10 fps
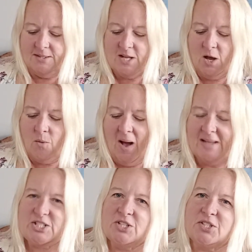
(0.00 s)
No,
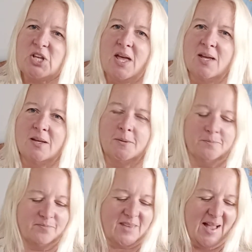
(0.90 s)
I
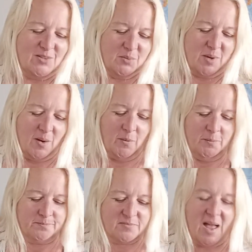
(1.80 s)
don't know.
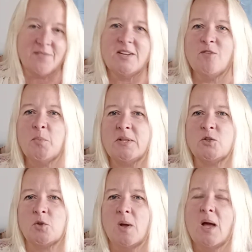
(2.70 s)
I've never been a
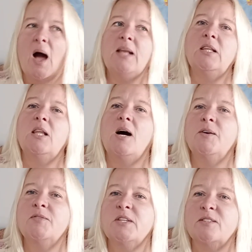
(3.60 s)
true. I
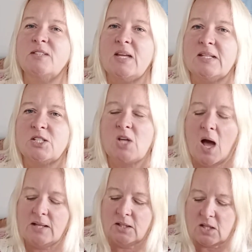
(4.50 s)
love the scent.
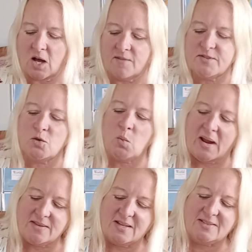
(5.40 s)
I love the
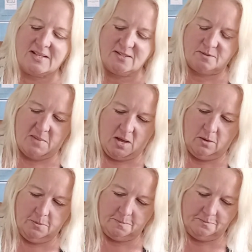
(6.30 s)
way that they
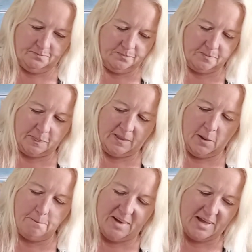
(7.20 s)
smell.
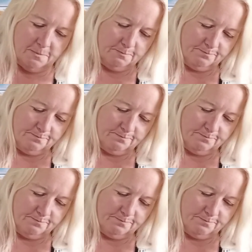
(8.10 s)
But